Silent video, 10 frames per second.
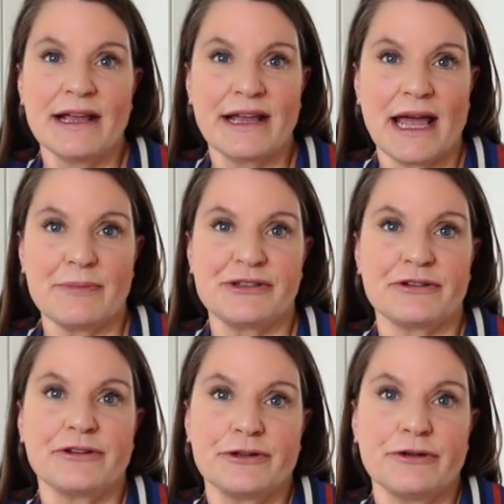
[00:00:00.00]

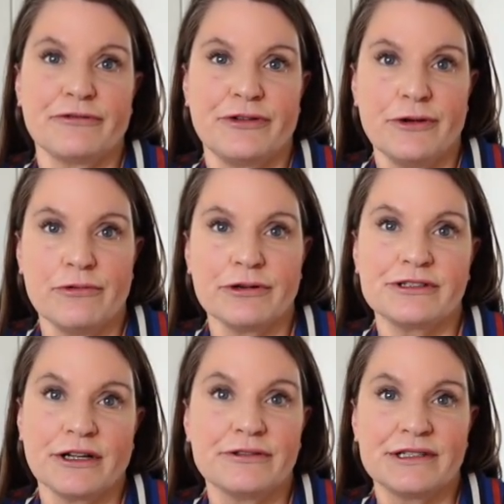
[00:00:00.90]
capture your
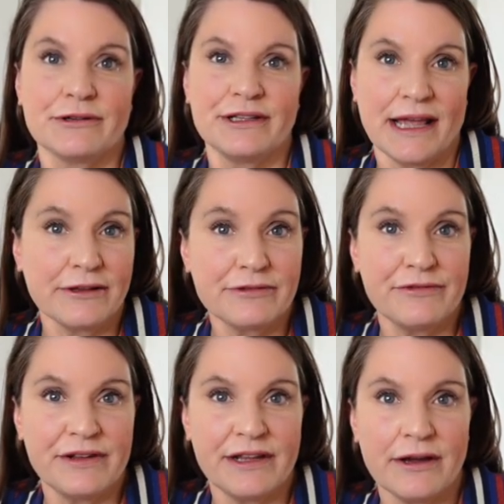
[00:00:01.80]
viewers until the end of the
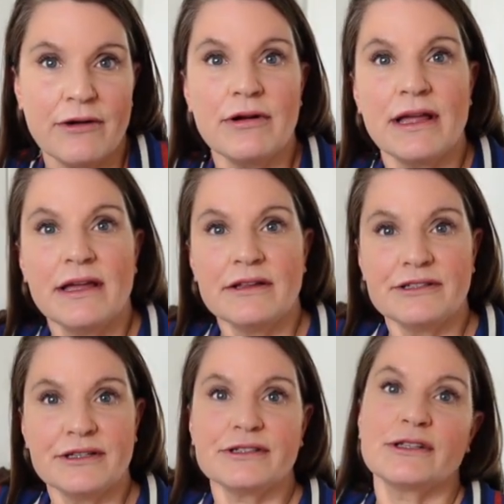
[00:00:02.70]
video,
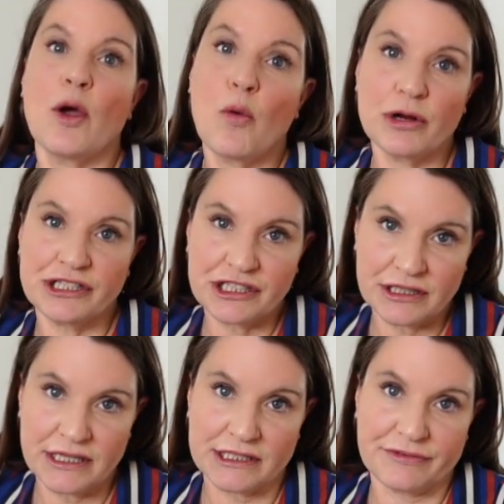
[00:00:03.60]
just watch
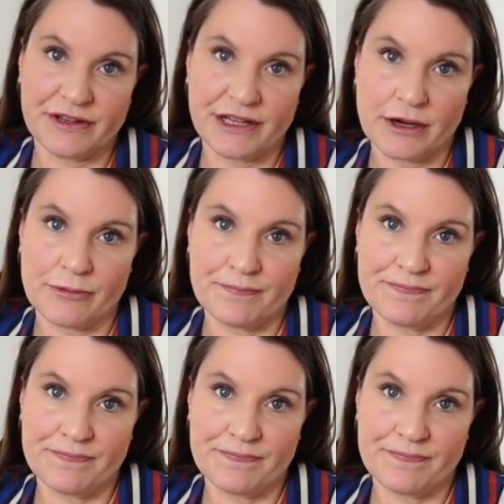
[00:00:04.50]
this video.